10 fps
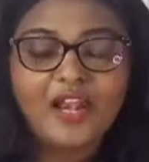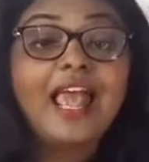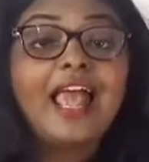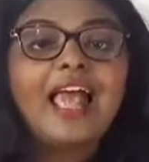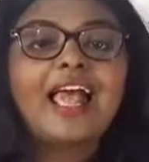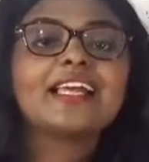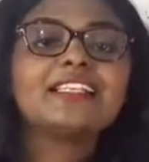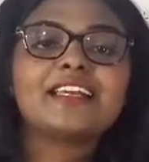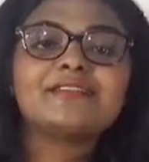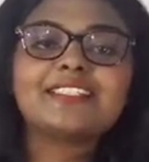
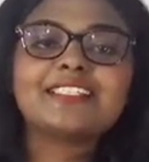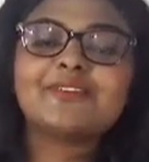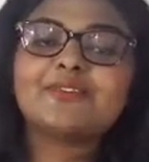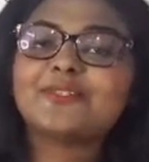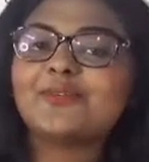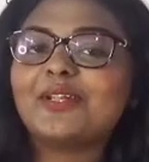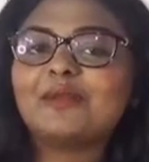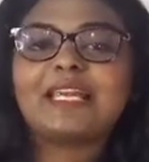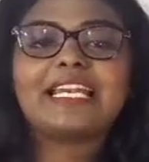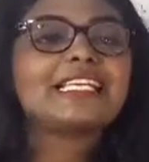and I will see you soon
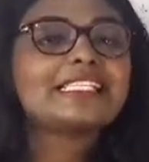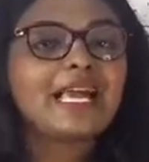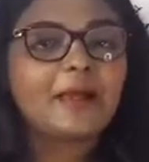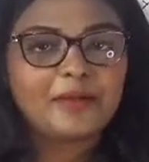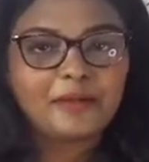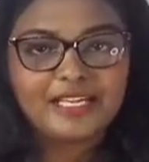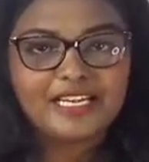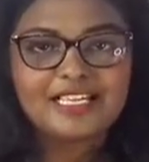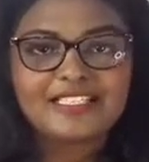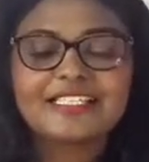in my next upcoming
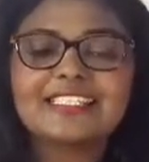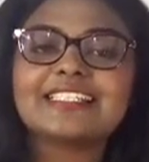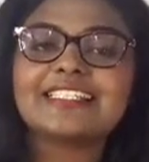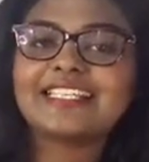classes.